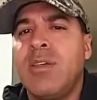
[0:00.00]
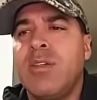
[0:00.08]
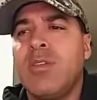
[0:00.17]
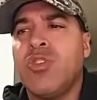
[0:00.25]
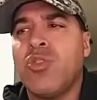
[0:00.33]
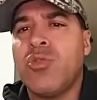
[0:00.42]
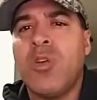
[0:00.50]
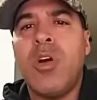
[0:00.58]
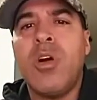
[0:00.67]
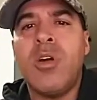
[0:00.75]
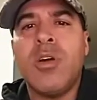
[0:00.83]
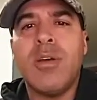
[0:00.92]

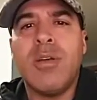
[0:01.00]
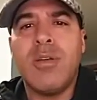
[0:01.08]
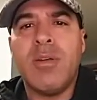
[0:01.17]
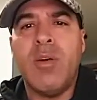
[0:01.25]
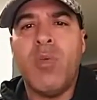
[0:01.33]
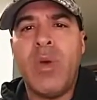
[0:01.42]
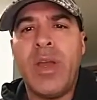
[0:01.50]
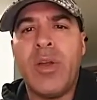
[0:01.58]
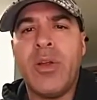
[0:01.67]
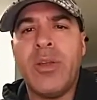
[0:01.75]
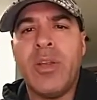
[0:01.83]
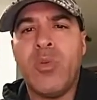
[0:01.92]
strong
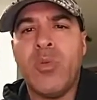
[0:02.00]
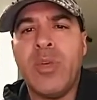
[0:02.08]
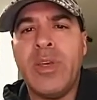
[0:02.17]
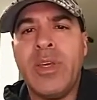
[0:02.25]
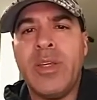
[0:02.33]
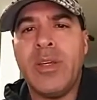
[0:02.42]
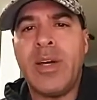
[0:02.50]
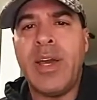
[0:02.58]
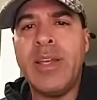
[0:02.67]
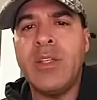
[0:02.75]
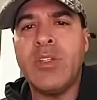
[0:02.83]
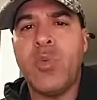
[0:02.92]
really
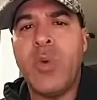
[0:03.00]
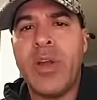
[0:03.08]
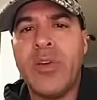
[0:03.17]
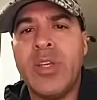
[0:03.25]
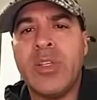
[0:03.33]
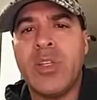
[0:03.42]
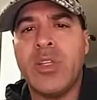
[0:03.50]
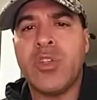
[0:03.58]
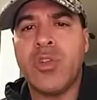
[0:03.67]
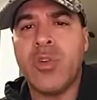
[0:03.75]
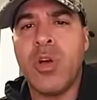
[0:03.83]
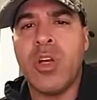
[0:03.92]
heightened awareness and a
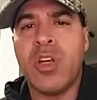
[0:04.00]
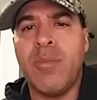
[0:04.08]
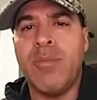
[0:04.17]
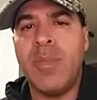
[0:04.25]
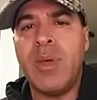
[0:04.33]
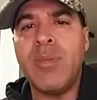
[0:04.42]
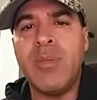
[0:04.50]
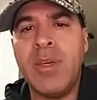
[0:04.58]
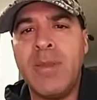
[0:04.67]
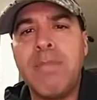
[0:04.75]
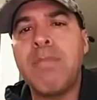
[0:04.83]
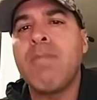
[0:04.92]
strong
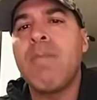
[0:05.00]
commitment